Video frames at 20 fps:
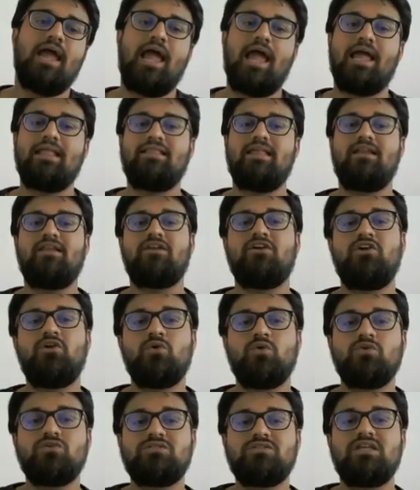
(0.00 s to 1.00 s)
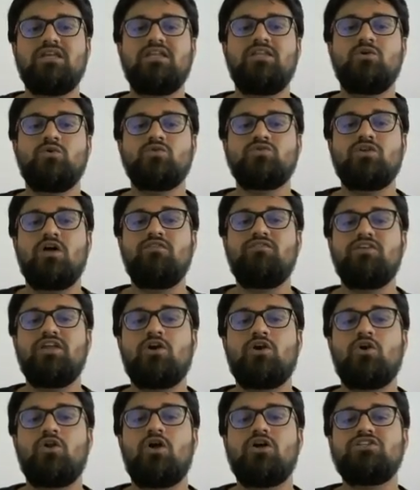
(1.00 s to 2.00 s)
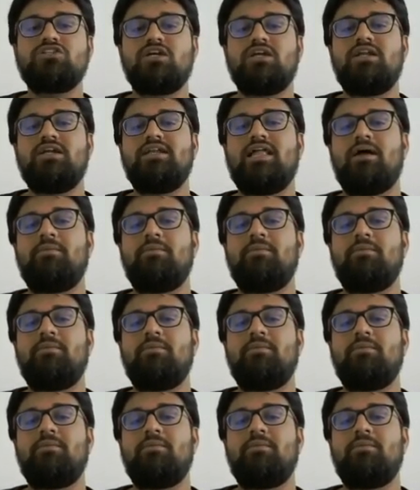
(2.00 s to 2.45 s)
and then reduce in use of ecologically